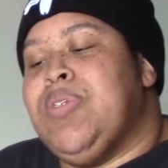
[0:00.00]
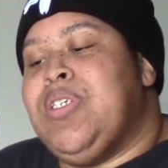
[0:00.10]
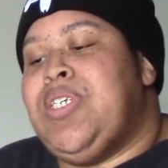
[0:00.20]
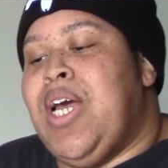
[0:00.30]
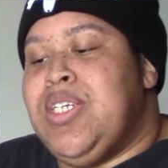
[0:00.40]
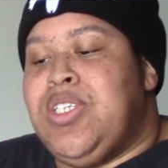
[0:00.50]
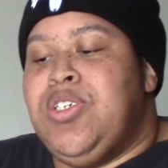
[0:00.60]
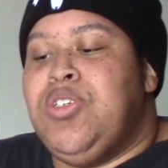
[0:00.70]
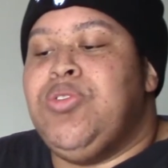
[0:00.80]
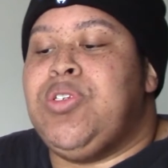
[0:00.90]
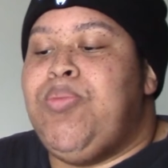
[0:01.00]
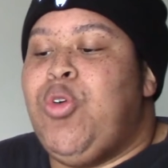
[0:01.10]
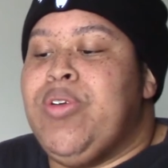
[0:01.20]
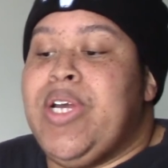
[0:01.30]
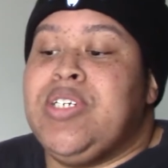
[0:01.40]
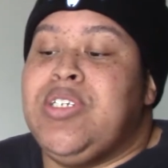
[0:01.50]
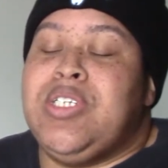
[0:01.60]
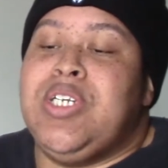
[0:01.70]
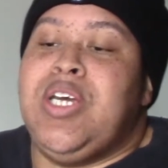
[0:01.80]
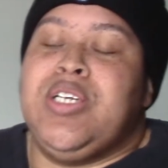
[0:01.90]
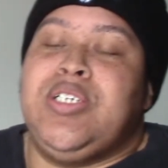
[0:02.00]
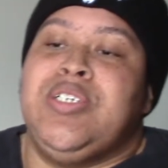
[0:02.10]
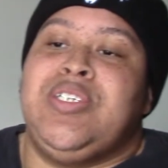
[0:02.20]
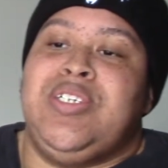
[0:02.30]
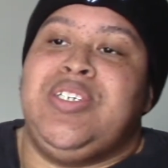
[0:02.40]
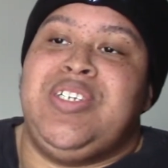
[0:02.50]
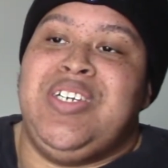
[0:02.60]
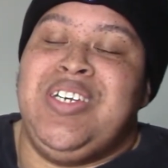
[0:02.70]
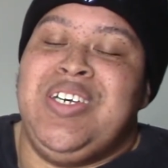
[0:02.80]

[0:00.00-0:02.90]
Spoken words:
Excited to do some more reactions today because it's